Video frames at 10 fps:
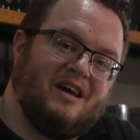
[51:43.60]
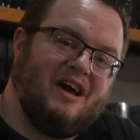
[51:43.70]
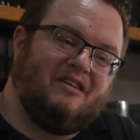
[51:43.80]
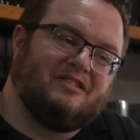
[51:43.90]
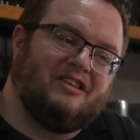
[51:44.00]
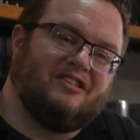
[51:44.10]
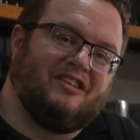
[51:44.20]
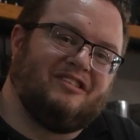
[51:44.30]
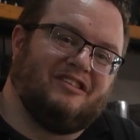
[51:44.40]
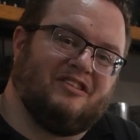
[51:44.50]
let's get you
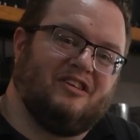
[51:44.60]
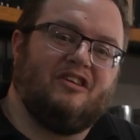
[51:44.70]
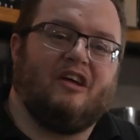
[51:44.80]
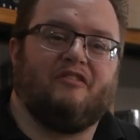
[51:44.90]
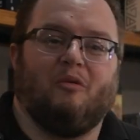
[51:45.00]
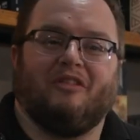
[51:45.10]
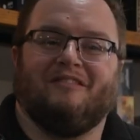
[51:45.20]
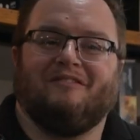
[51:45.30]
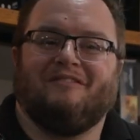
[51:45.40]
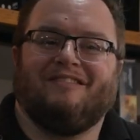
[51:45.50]
in the TCG. You have fun with it.